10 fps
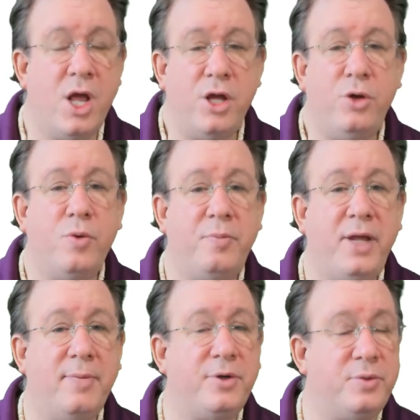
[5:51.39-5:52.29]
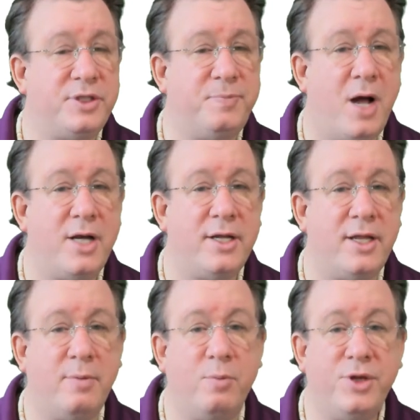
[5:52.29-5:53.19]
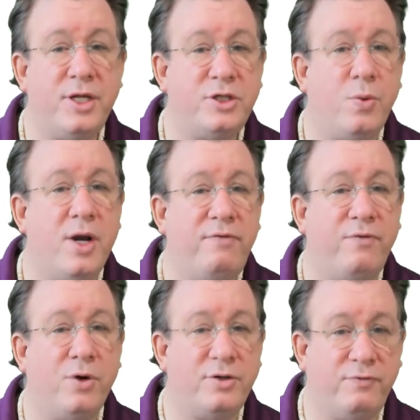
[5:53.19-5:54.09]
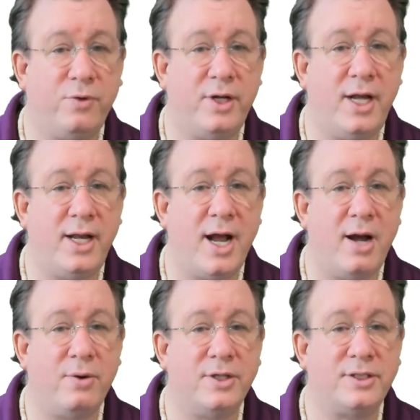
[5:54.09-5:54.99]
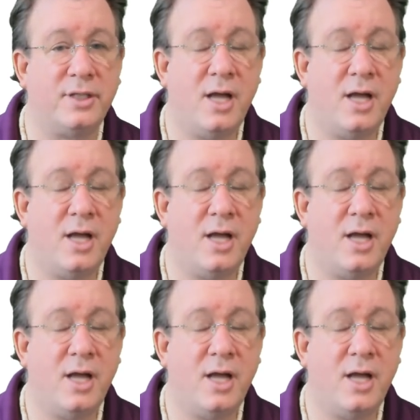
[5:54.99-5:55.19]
you will be able to respond to them within 24 to 48 hours.